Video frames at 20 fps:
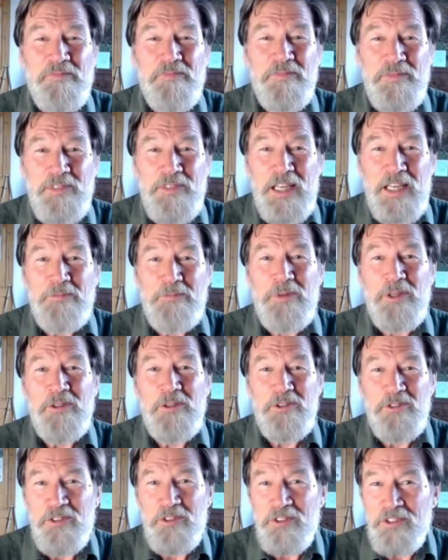
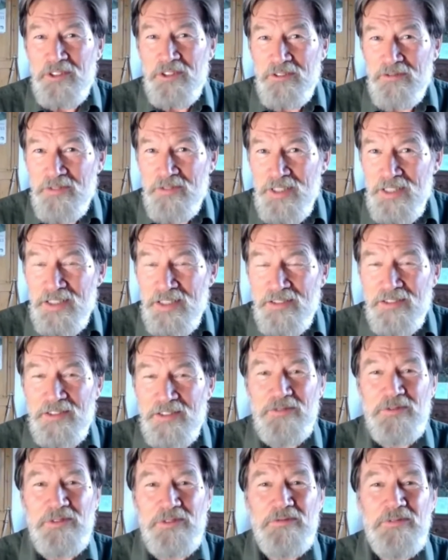tadpoles and
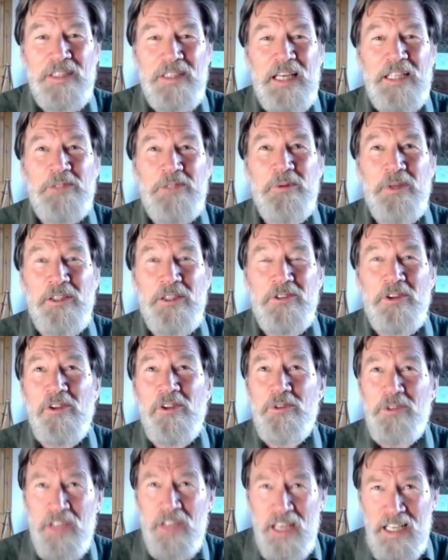caterpillars,
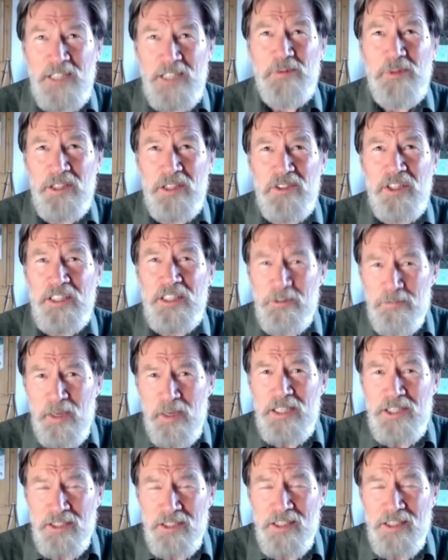although with caterpillars I did
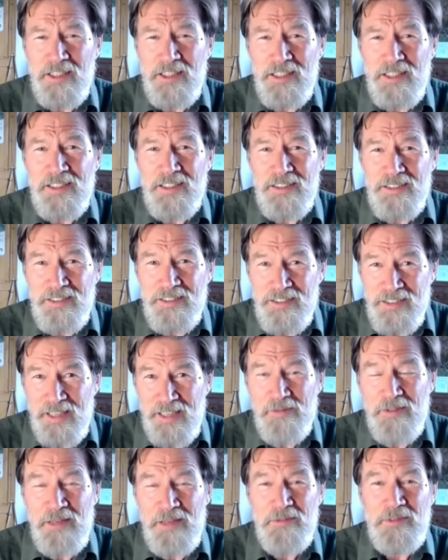better. I
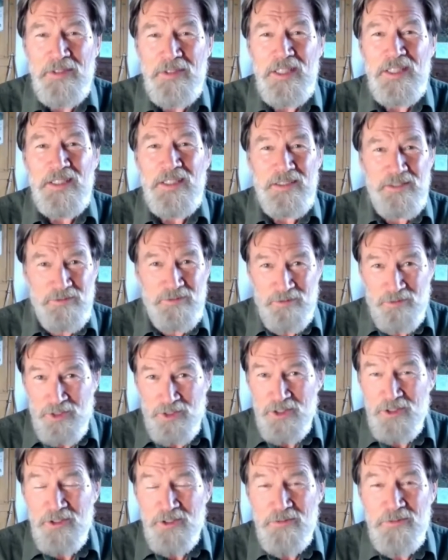kept them
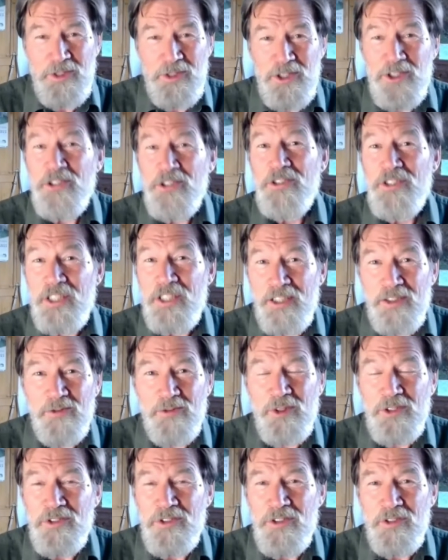to maturity
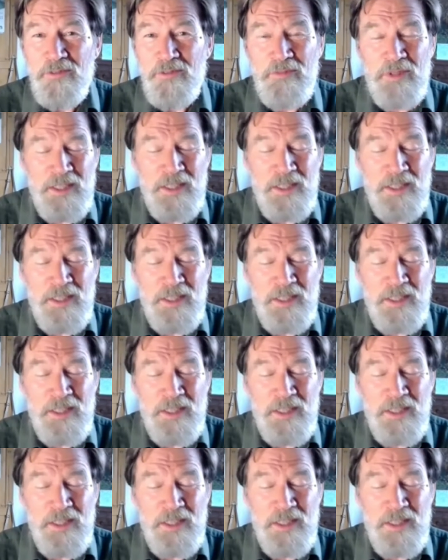and watched them